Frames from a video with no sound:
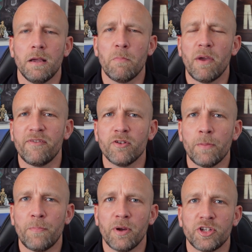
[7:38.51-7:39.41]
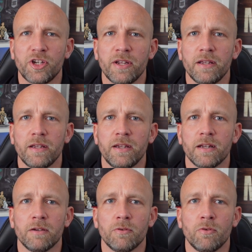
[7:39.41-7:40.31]
But if you're on a budget, you
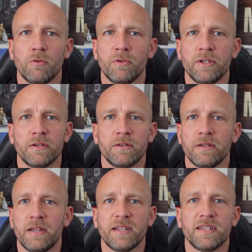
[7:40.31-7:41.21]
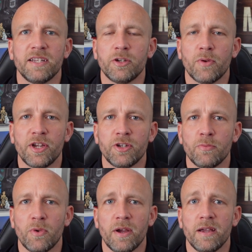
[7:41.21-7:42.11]
know, or you're in a
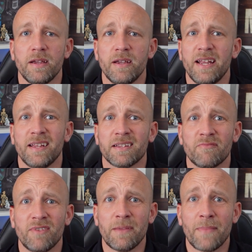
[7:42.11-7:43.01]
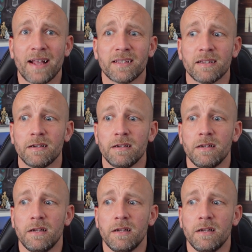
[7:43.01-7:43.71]
situation where it doesn't really matter,